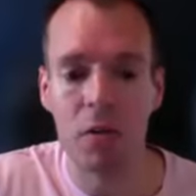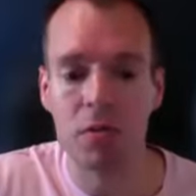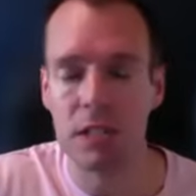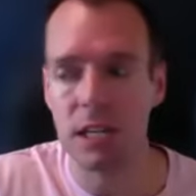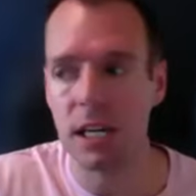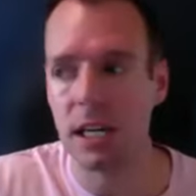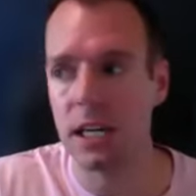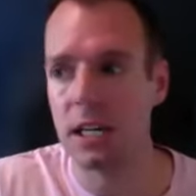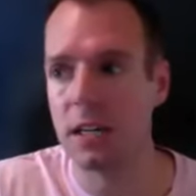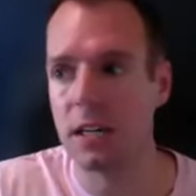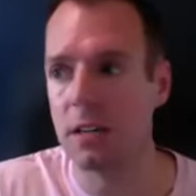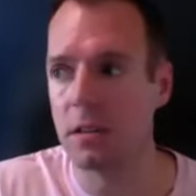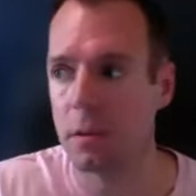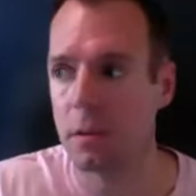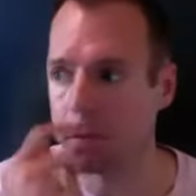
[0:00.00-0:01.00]
did
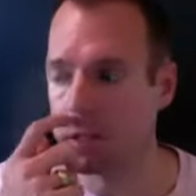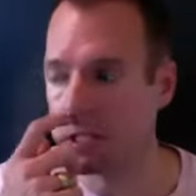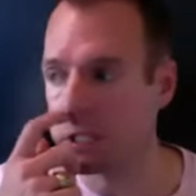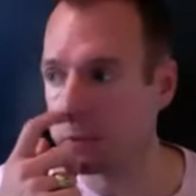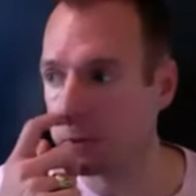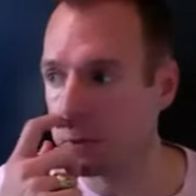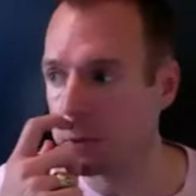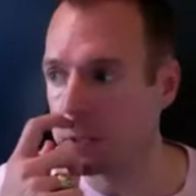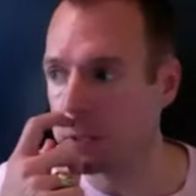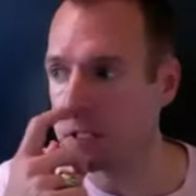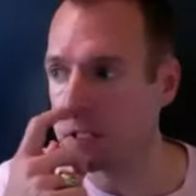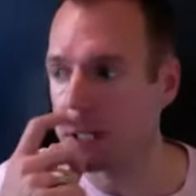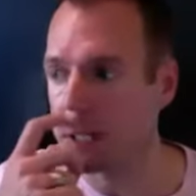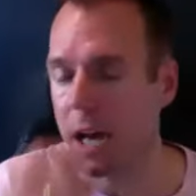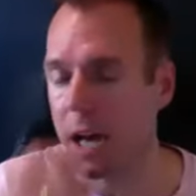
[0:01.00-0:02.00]
the principles
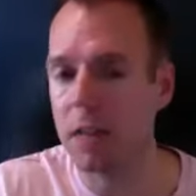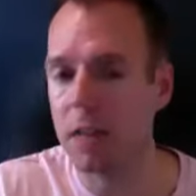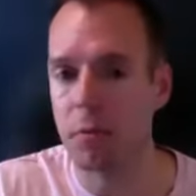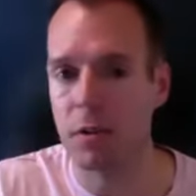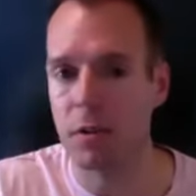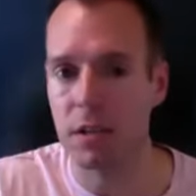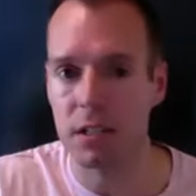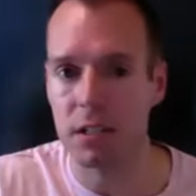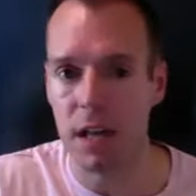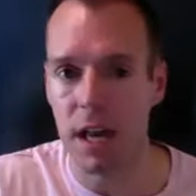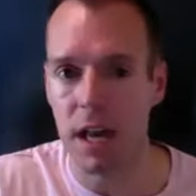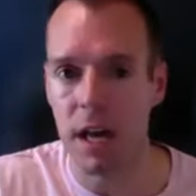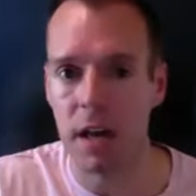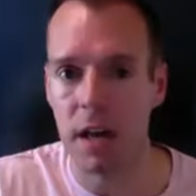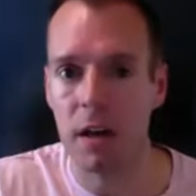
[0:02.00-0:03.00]
inside of Born to
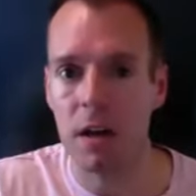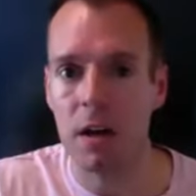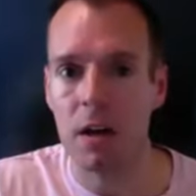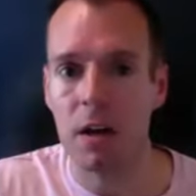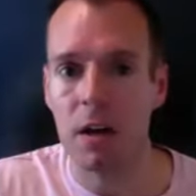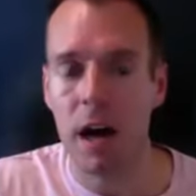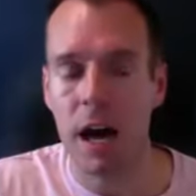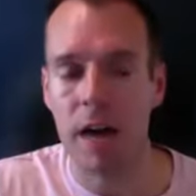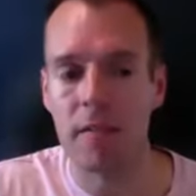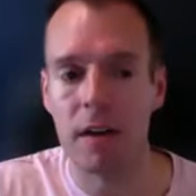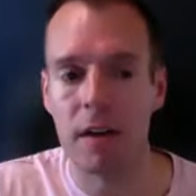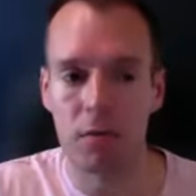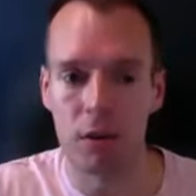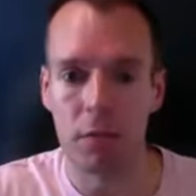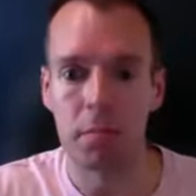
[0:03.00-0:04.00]
Slay have
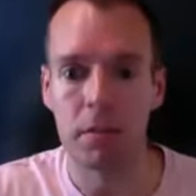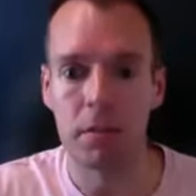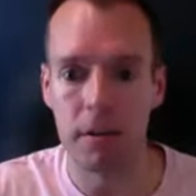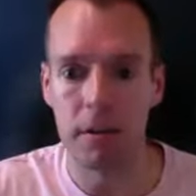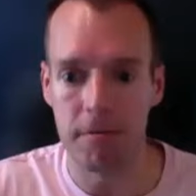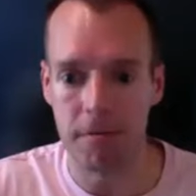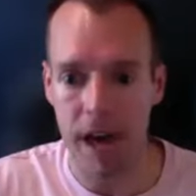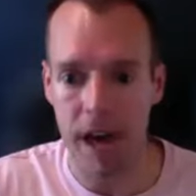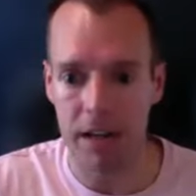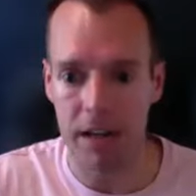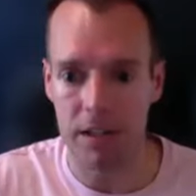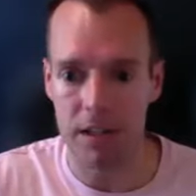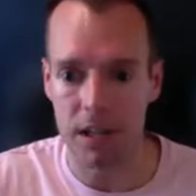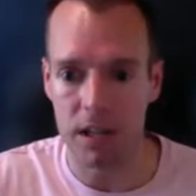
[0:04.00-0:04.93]
a ripple effect